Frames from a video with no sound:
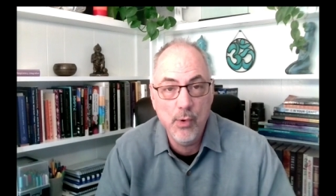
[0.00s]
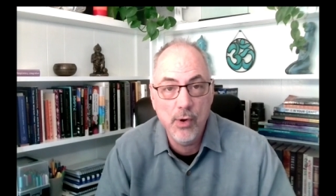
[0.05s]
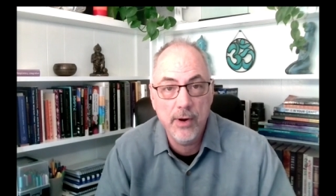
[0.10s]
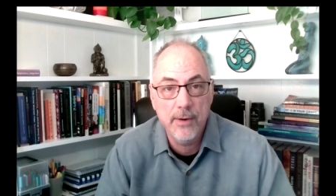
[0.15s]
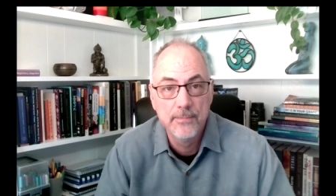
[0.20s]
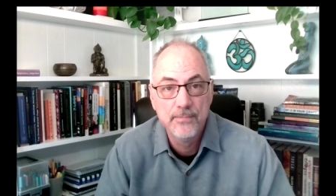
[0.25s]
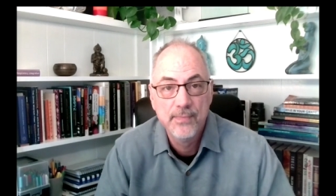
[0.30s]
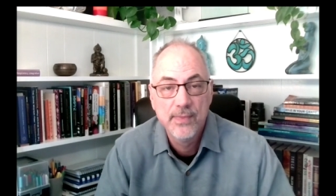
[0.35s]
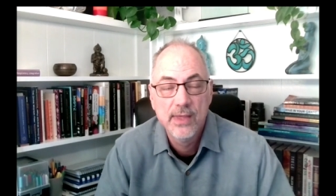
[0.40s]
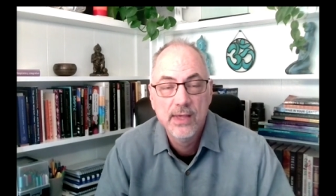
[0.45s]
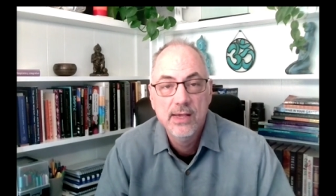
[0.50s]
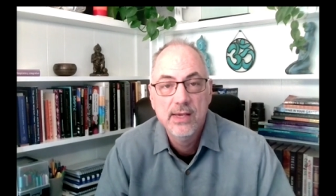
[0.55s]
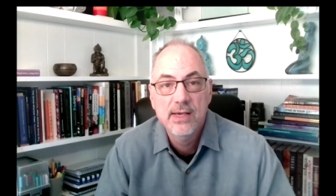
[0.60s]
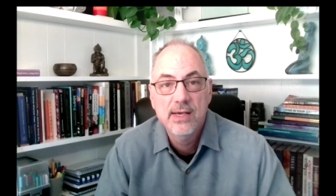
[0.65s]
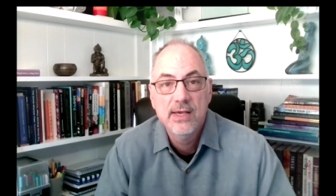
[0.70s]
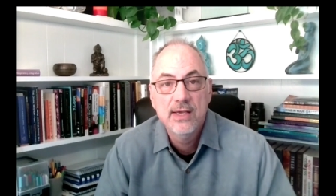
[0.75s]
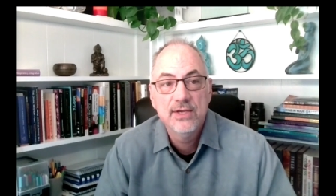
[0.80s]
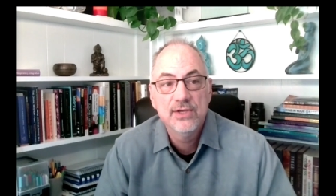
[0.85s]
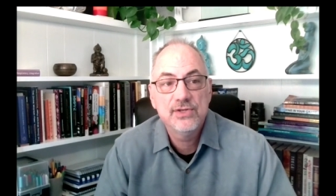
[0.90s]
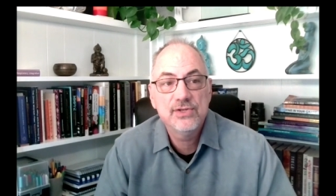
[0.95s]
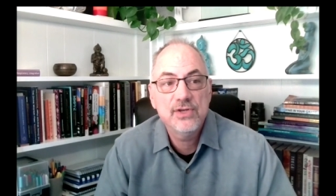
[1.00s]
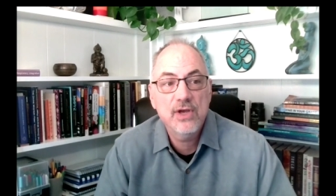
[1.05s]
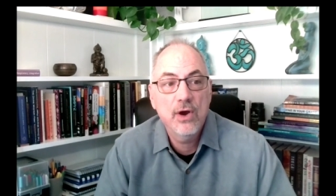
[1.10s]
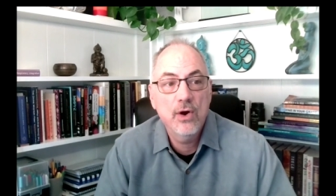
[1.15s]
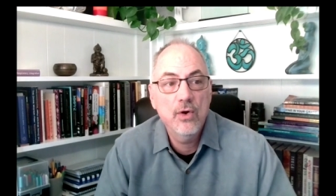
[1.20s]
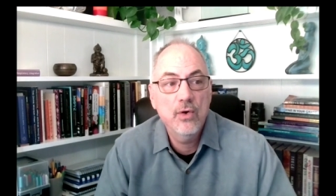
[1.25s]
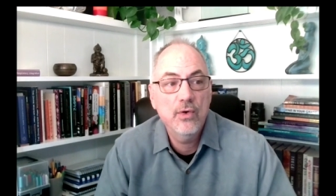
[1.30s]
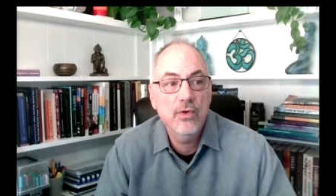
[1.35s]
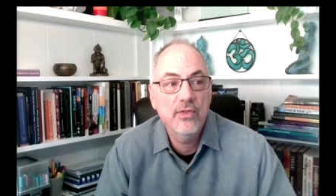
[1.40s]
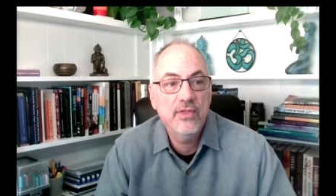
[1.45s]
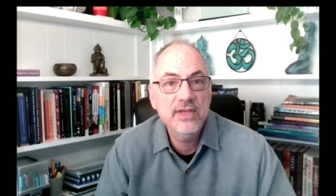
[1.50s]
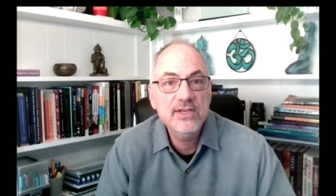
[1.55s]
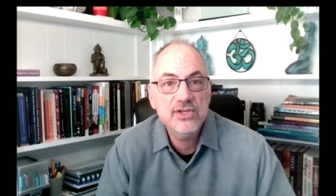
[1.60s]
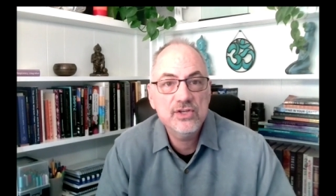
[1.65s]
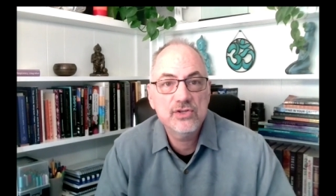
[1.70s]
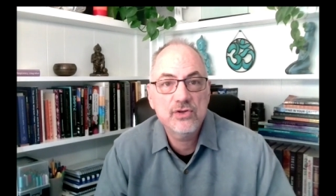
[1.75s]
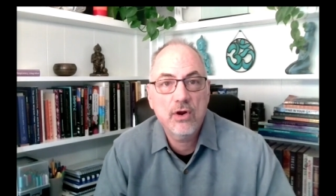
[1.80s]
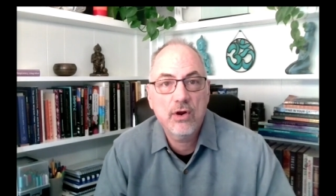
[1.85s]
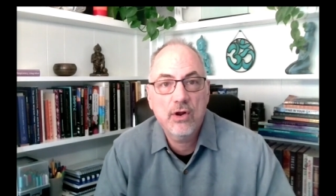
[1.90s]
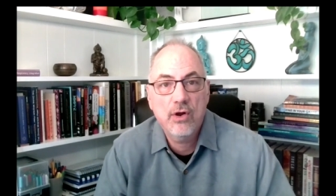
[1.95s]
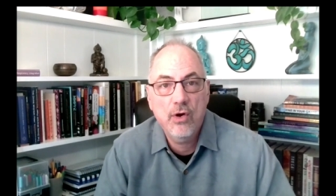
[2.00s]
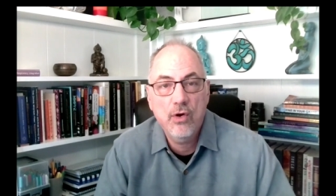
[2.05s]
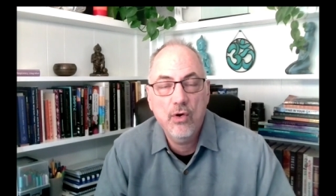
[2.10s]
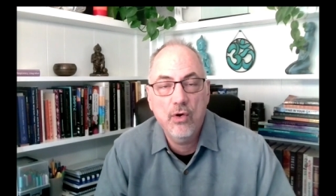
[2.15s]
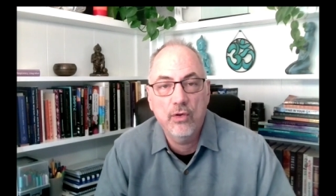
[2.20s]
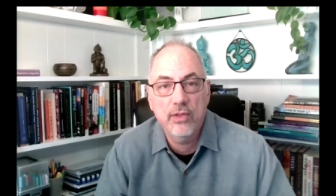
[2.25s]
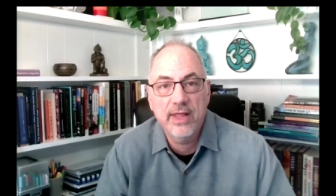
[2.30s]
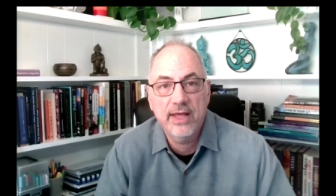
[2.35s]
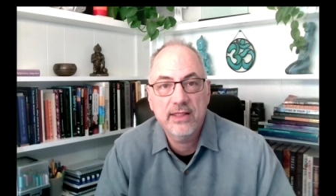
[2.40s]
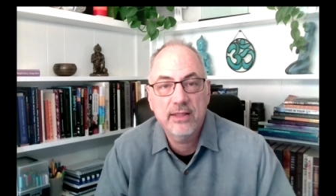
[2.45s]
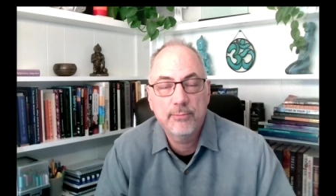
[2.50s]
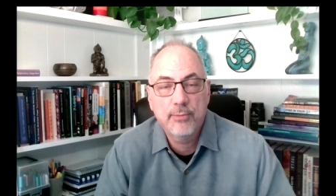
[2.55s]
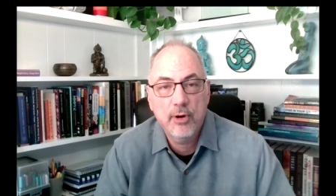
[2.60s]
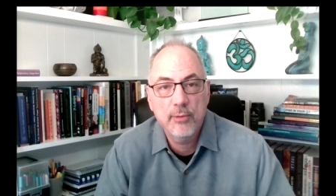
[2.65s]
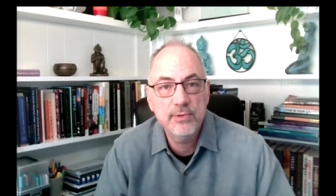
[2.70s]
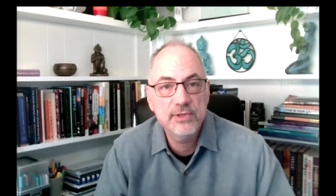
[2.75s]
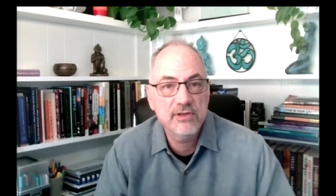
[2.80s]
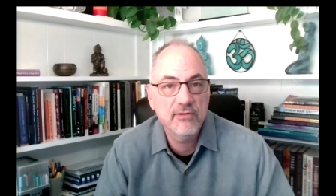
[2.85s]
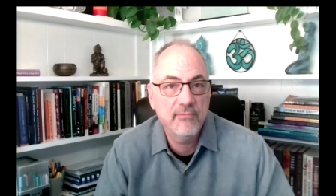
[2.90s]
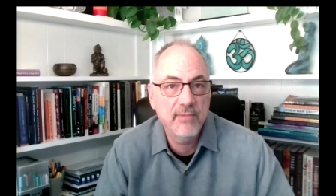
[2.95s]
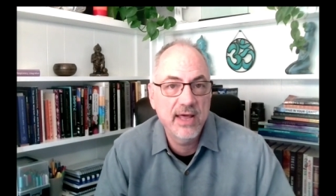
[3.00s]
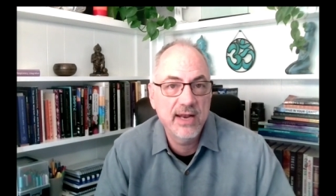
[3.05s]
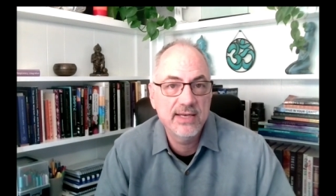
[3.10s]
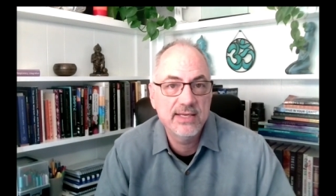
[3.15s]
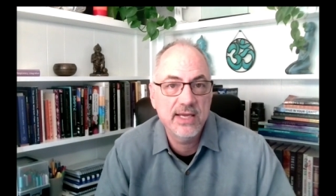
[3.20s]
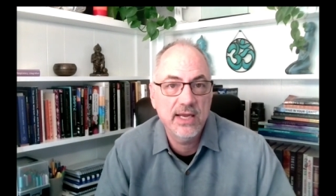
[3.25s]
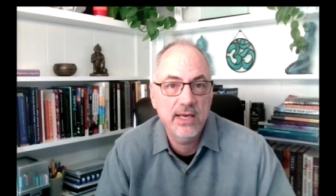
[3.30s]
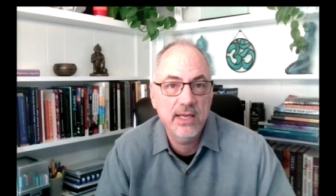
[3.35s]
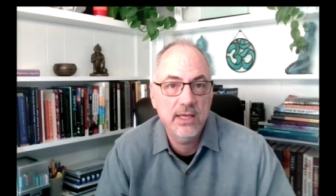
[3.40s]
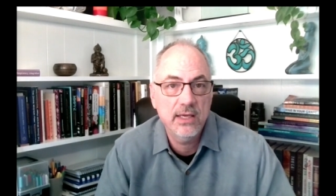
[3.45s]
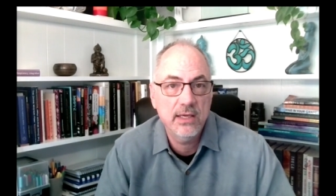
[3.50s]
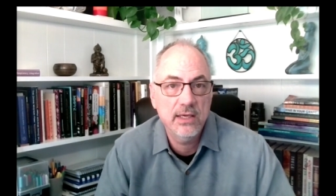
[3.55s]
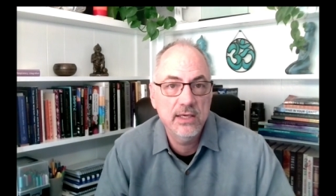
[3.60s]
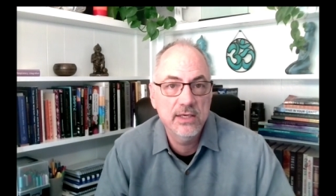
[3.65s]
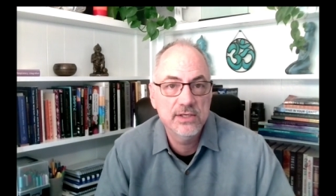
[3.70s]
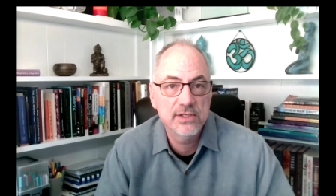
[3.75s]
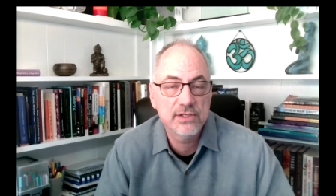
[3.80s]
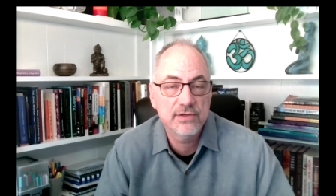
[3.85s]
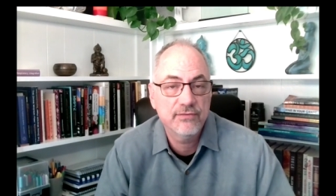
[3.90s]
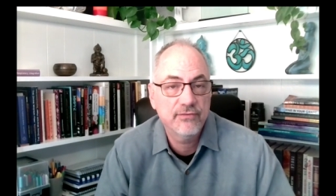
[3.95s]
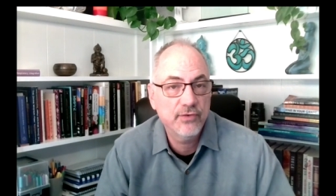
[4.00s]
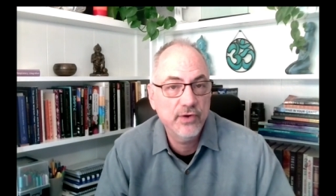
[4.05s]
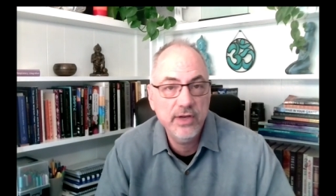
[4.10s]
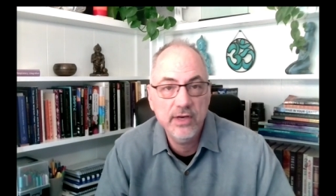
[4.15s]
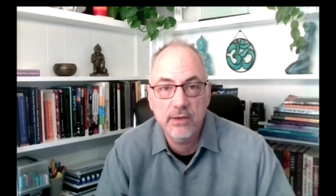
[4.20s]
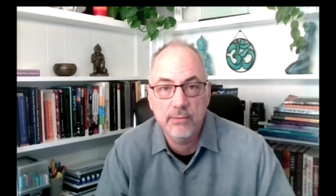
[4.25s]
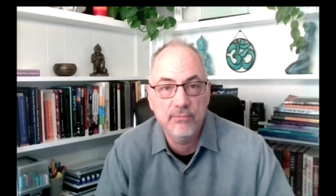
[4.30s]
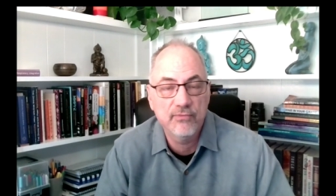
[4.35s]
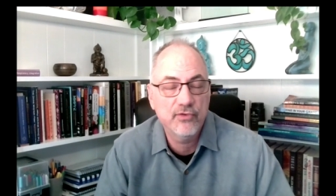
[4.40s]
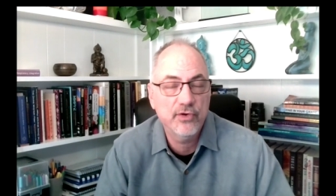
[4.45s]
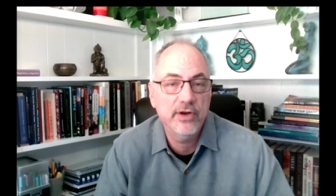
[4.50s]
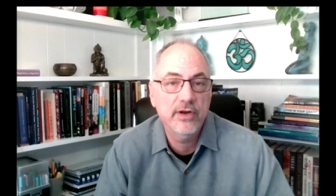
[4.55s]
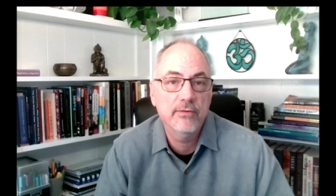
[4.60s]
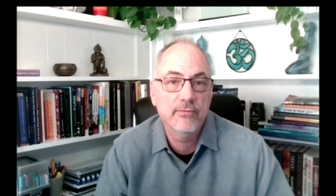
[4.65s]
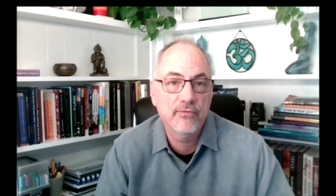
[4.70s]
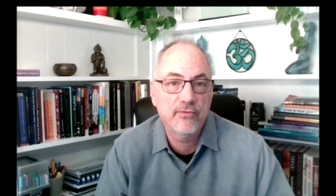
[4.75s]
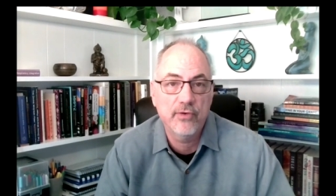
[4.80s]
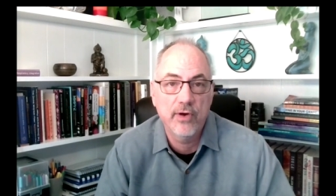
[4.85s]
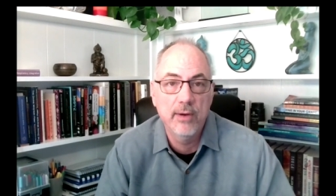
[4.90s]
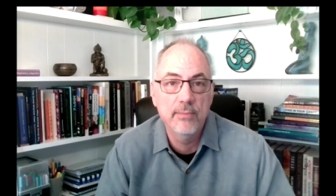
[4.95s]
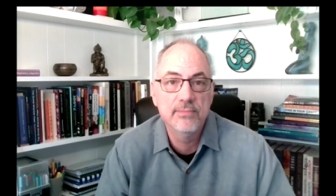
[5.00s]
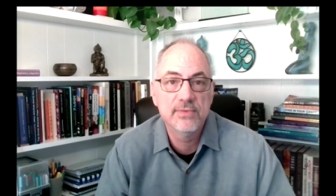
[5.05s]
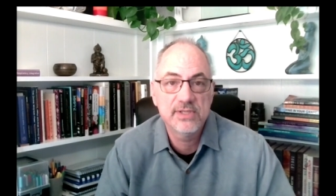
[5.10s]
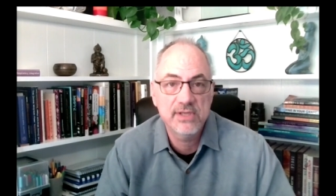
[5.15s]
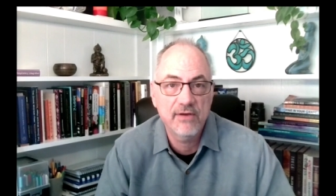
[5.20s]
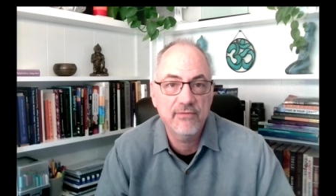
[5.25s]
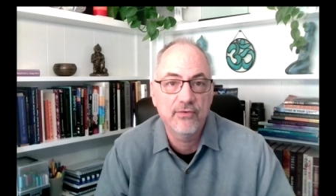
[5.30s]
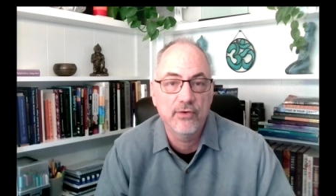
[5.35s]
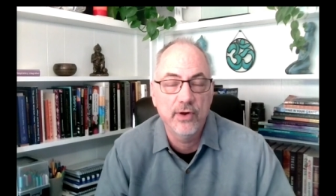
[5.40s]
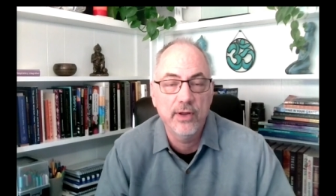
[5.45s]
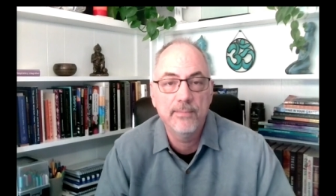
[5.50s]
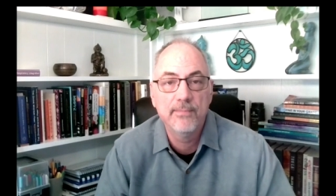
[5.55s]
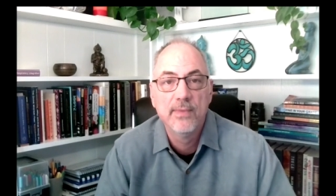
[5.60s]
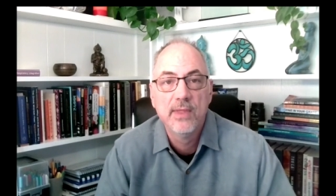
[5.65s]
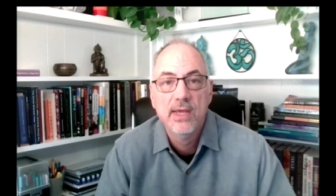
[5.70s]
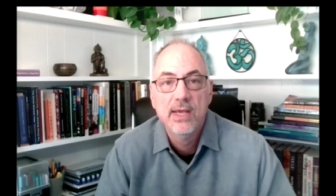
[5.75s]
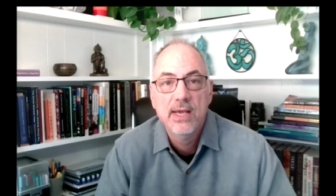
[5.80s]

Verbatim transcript: more so, this is our goal. Like, the purpose of meditating is freedom, freedom from suffering.